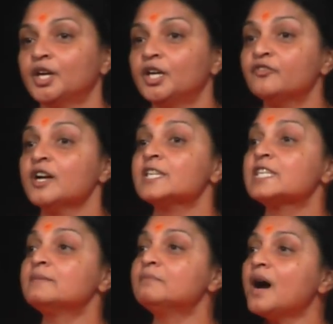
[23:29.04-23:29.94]
If
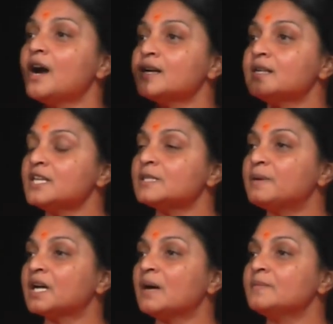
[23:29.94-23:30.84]
smartness
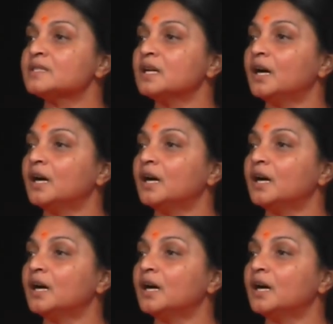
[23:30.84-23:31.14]
becomes